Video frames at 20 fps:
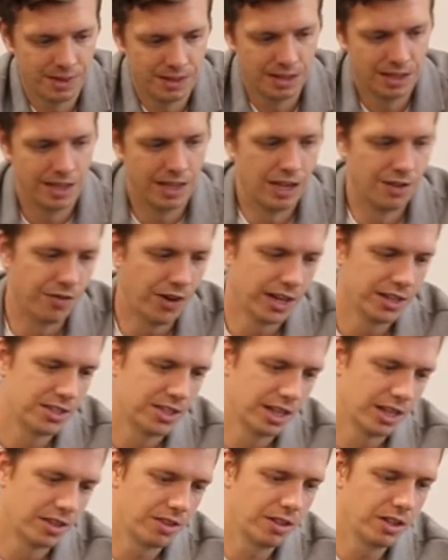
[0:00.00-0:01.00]
If I
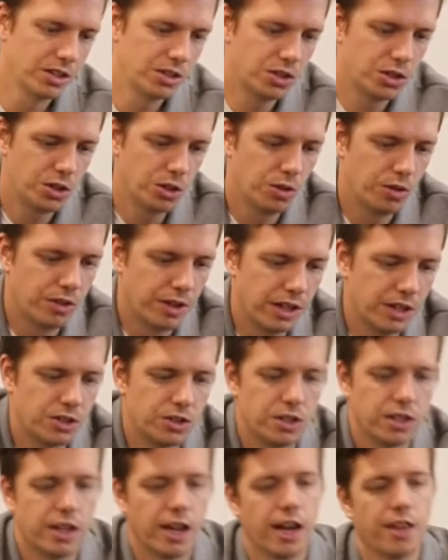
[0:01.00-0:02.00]
take these two things
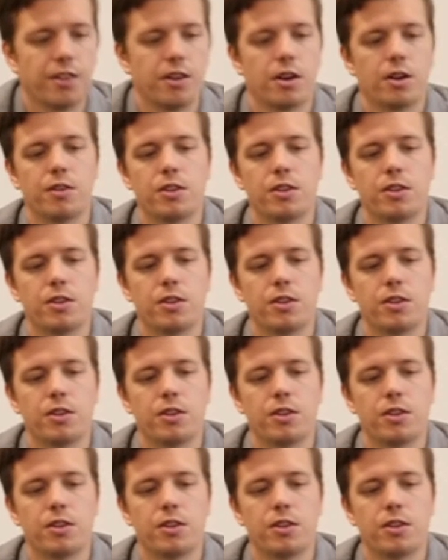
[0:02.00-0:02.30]
together,